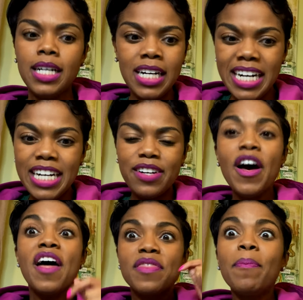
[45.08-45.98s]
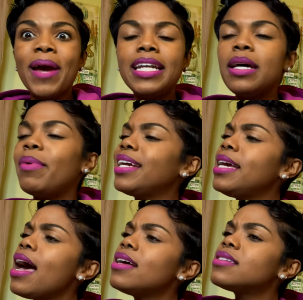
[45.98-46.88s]
of the pandemic.
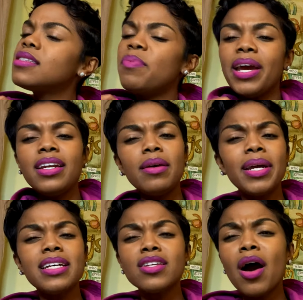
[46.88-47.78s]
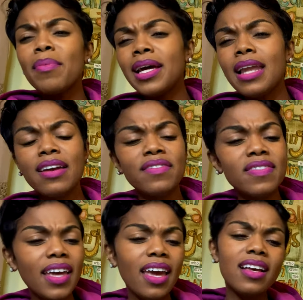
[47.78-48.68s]
Yes, the pandemic has taught me a lot of
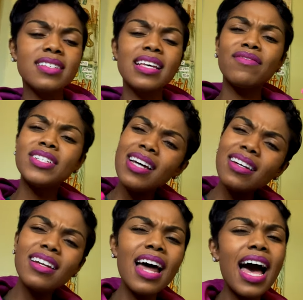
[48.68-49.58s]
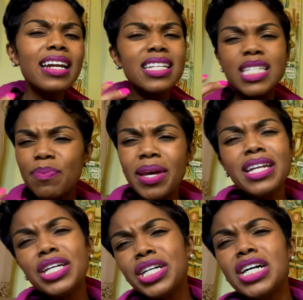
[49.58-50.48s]
things. I've done a lot. It's
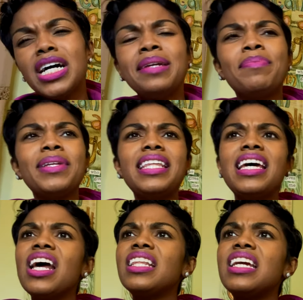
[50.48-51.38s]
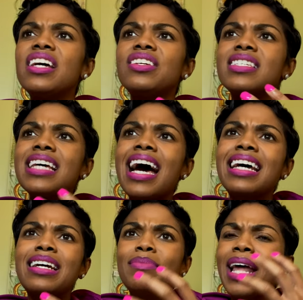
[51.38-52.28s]
been good. But then on the other
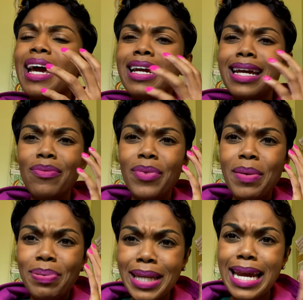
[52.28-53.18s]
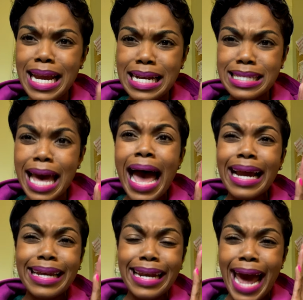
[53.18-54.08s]
side, I'm like, can we please
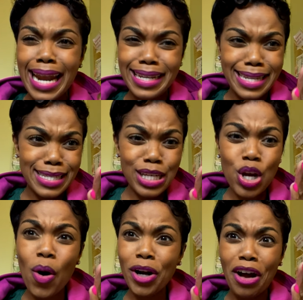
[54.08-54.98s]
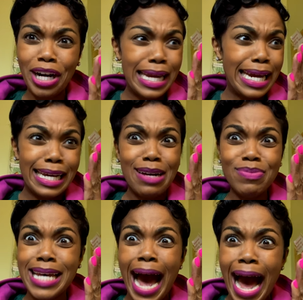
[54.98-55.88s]
get out of this? It's going on a year and I'm
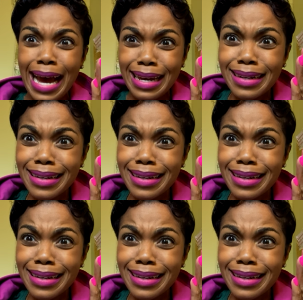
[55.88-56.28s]
tired.